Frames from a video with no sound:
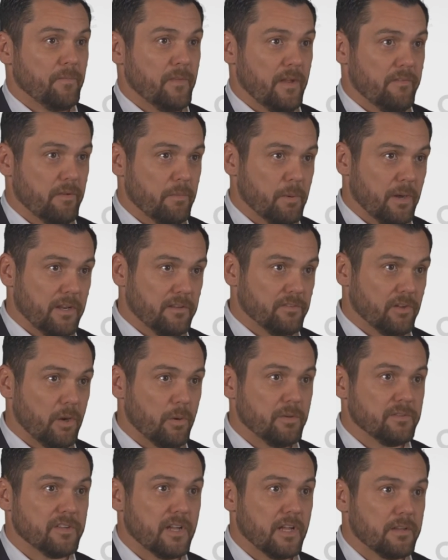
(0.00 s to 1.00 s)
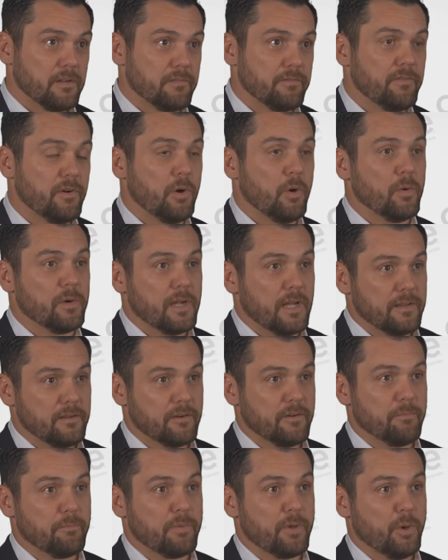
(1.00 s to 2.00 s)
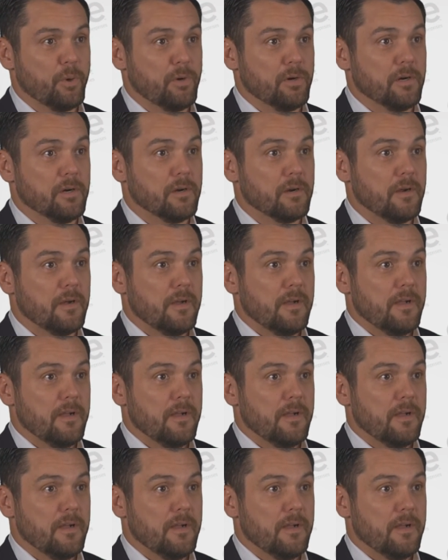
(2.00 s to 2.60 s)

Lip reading: Everybody's always on their phone, on their computer,